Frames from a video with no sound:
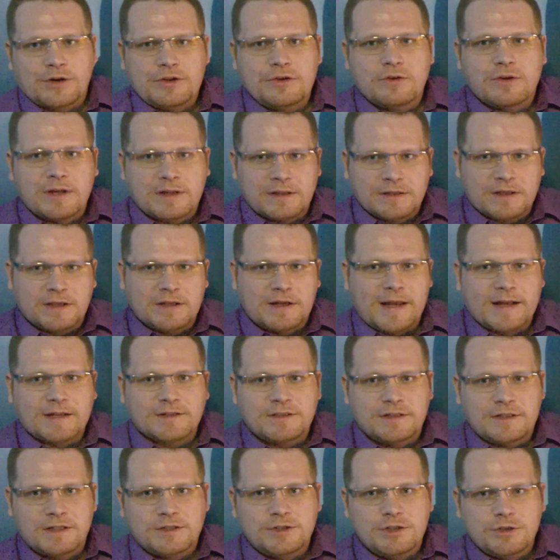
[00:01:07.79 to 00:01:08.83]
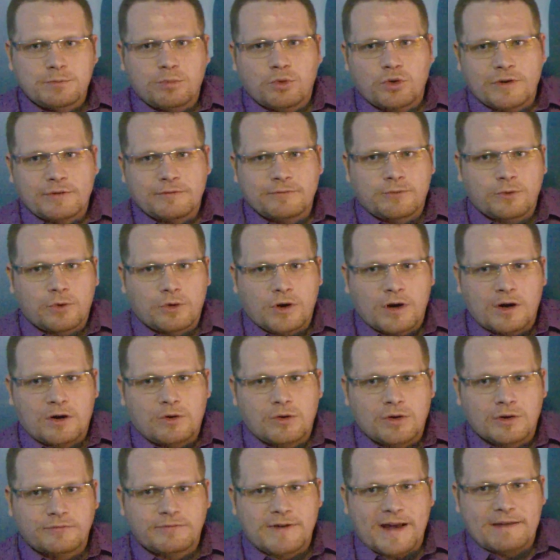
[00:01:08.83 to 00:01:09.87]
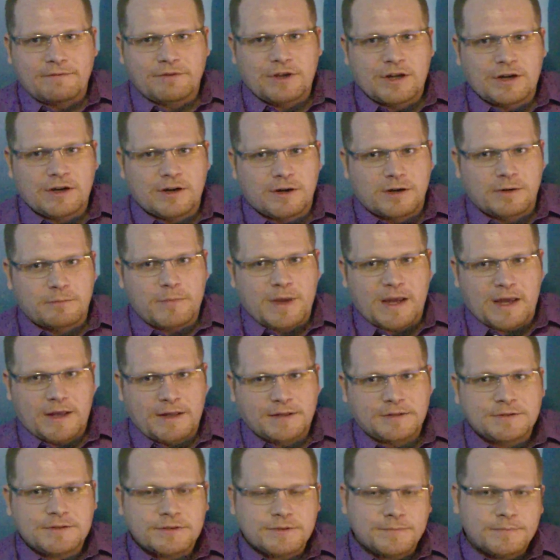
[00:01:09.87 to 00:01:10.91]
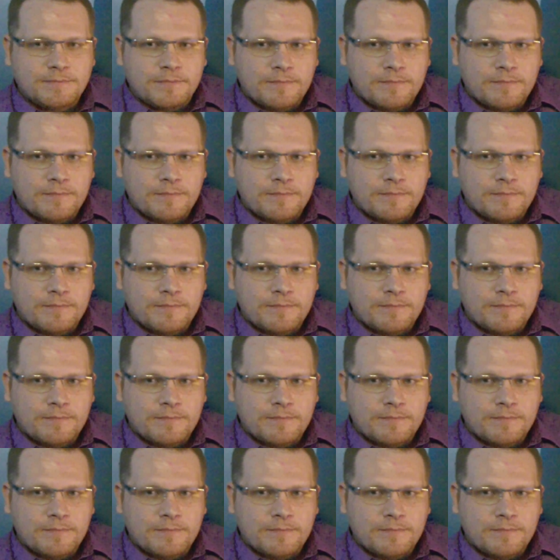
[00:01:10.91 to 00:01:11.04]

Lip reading: you can connect to the 2.4 or 5 GHz bands.